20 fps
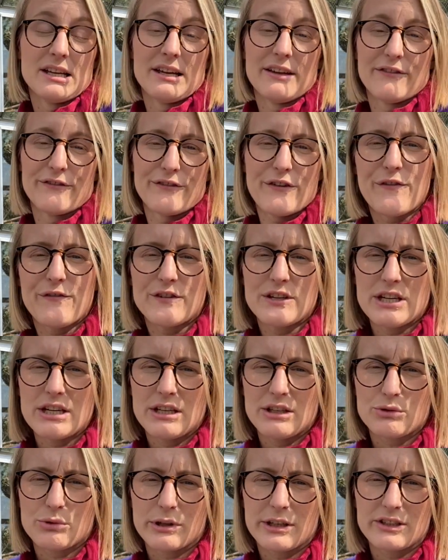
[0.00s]

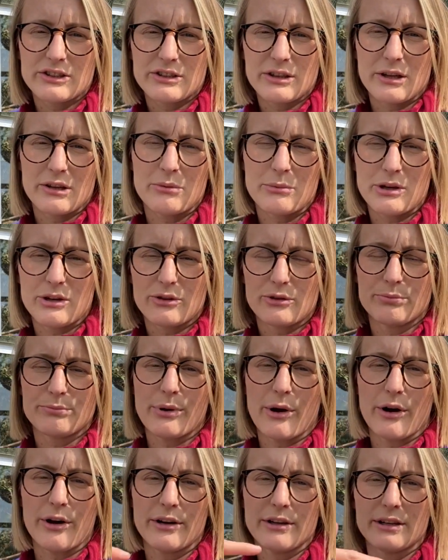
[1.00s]
15-20 centimeter
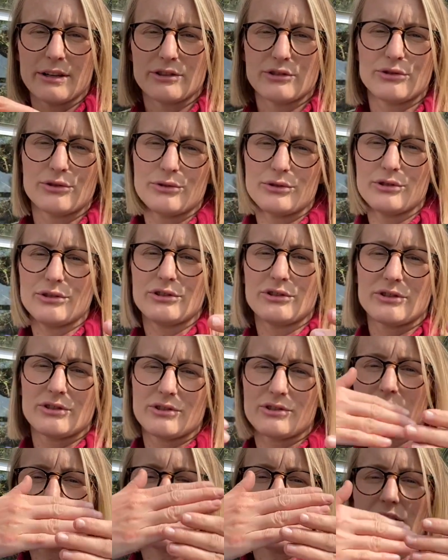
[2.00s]
apart, and you just
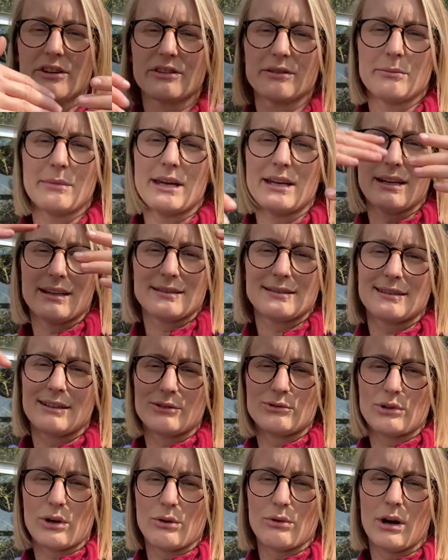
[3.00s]
tuck them in as they
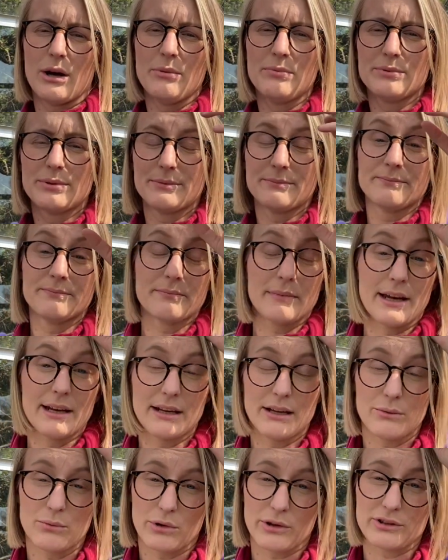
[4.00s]
grow up, and
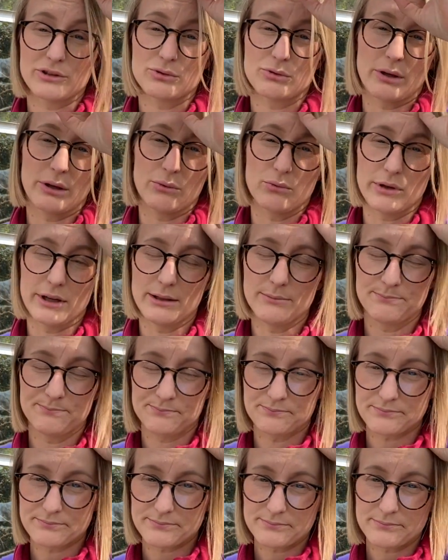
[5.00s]
they work quite well.
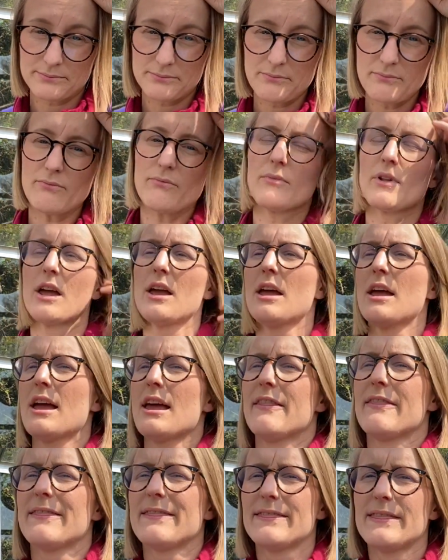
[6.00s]

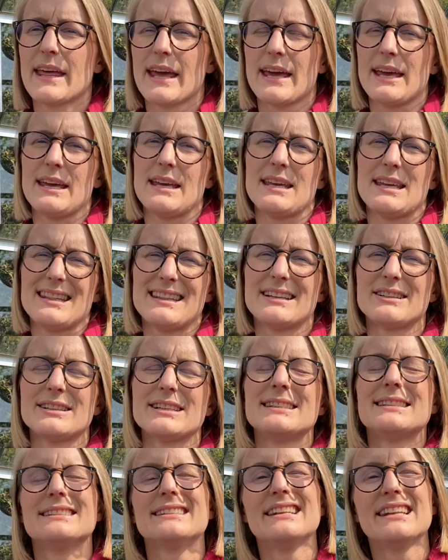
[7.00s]
There
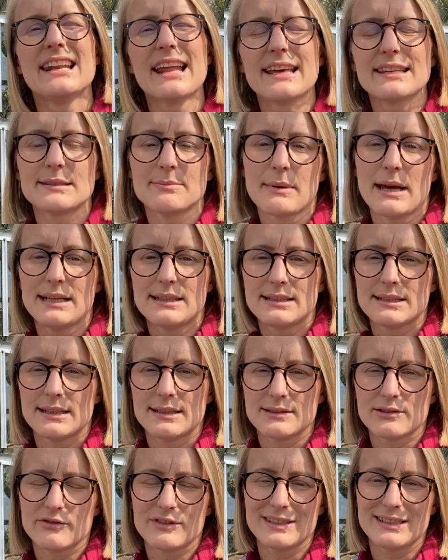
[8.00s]
is less
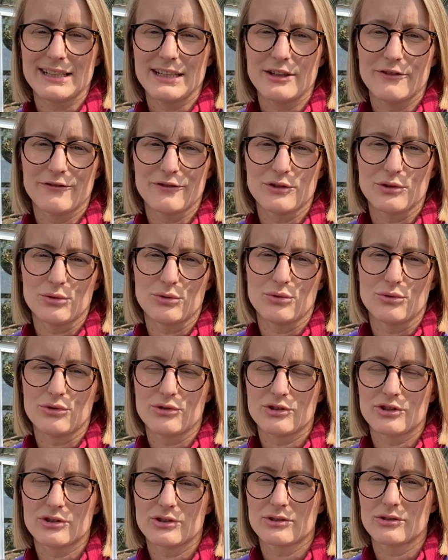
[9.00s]
maintenance obviously if you
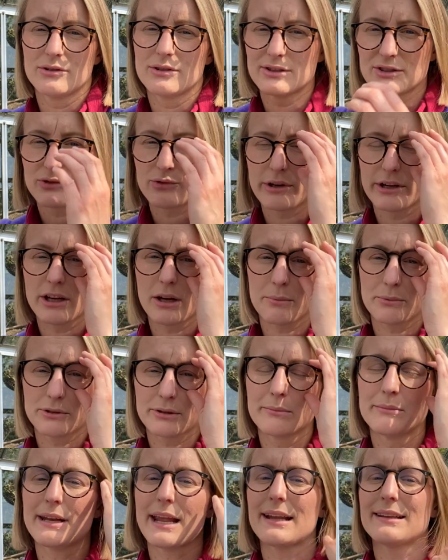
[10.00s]
string up
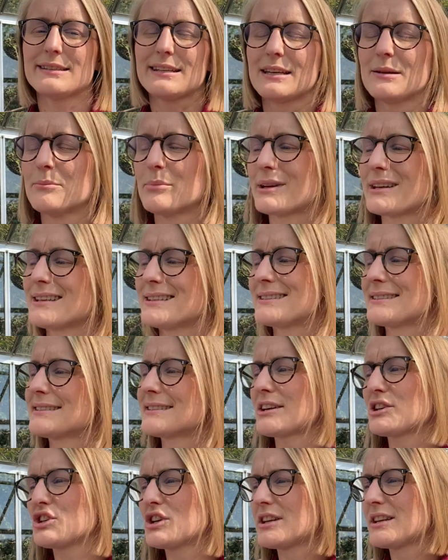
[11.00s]
some netting, but it's
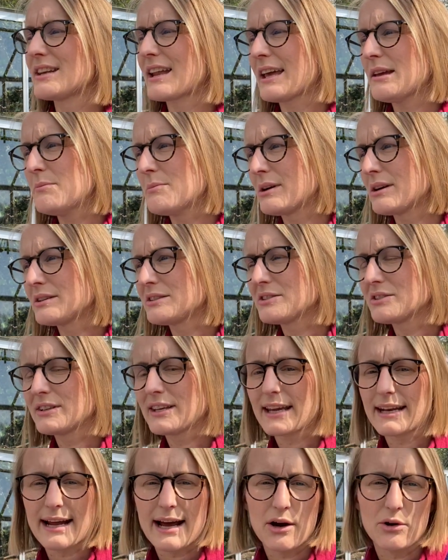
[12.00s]
such a nightmare to
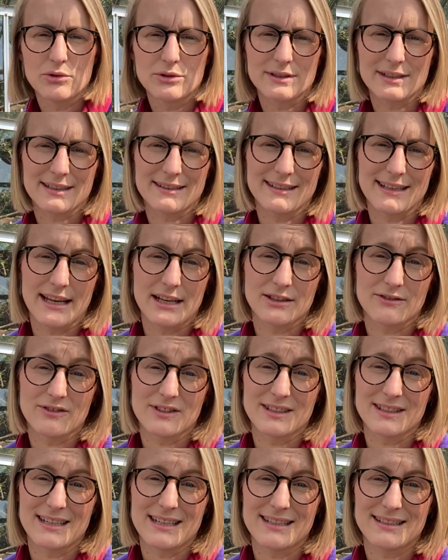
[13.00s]
get out at the end of the
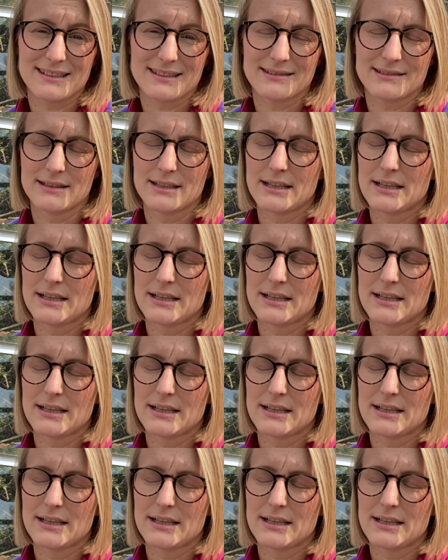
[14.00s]
season,